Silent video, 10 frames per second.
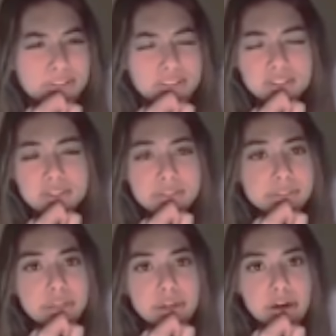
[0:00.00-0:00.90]

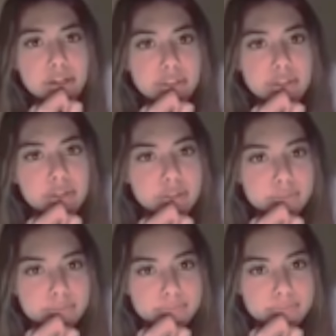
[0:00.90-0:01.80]
She's ugly.
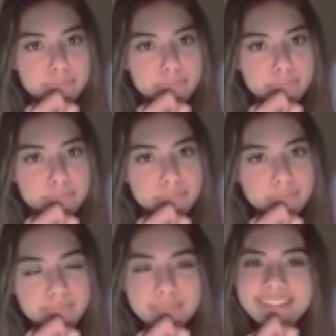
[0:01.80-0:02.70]

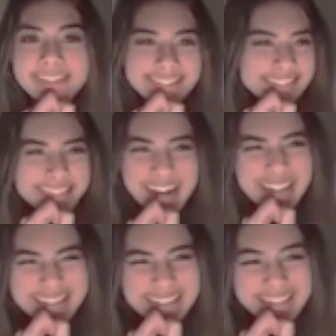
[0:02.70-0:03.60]
She's
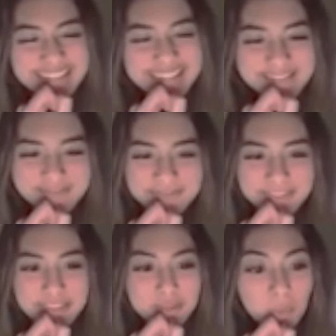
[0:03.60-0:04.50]
ugly.
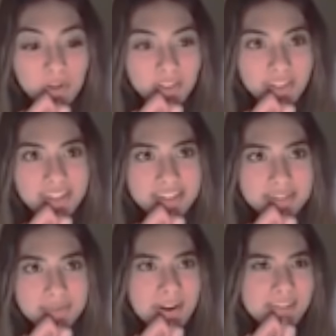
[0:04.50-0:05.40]
She's
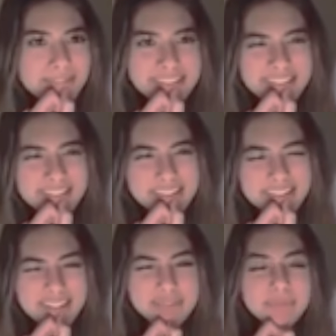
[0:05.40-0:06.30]
worthless. Why miss
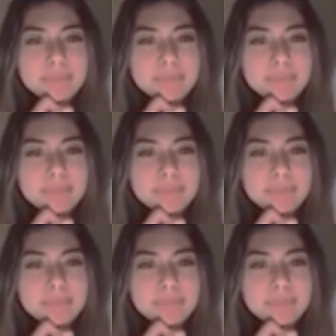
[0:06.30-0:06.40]
her?